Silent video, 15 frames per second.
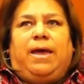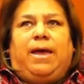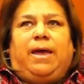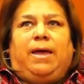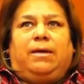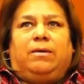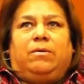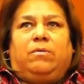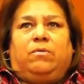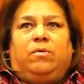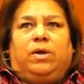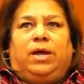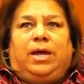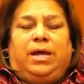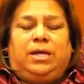And
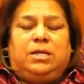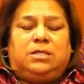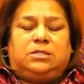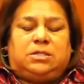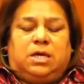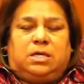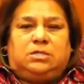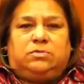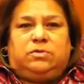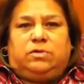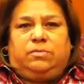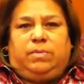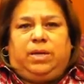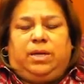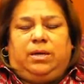he discussed
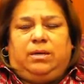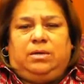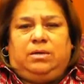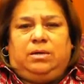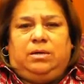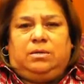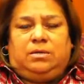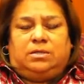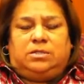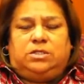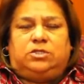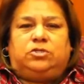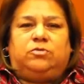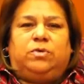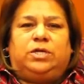with me the
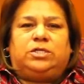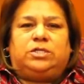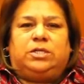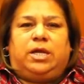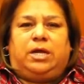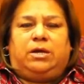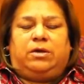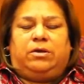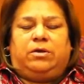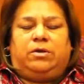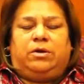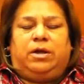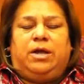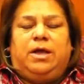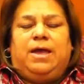situation that
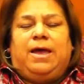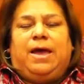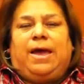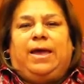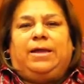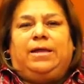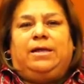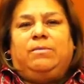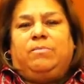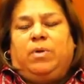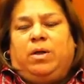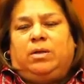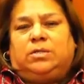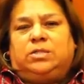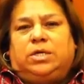occurred, and he
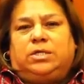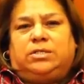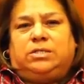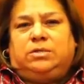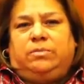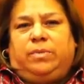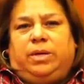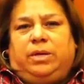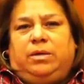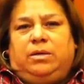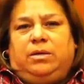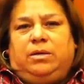apologized to me.